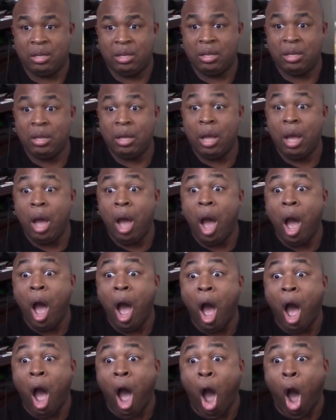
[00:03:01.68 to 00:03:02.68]
sorry.
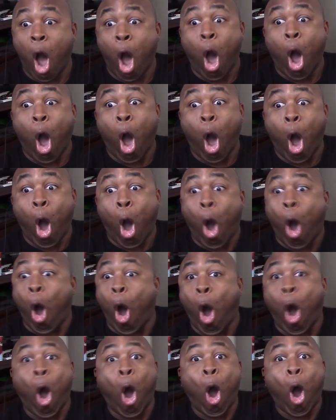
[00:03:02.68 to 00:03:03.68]

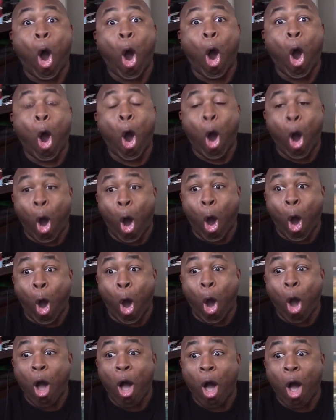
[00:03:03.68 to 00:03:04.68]
Okay, that was scary.
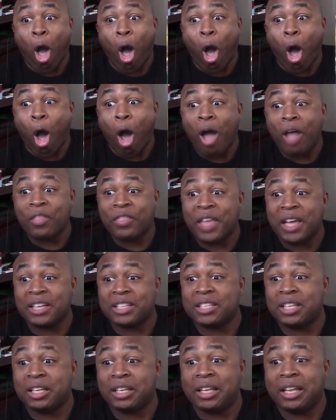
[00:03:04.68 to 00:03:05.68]
That was right.
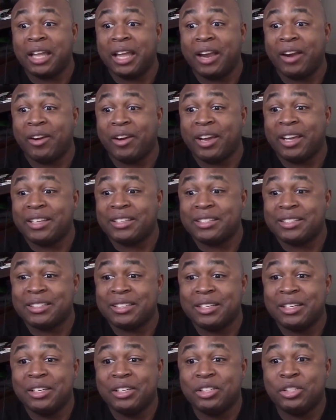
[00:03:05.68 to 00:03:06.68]
That is
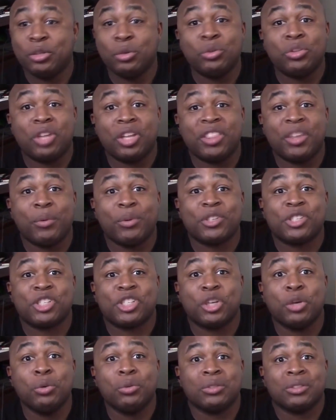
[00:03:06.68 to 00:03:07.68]
hilarious. Dude thought we they
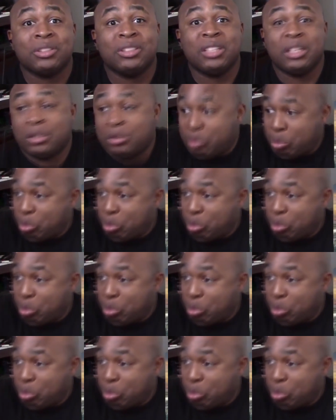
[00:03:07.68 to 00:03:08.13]
were shooting.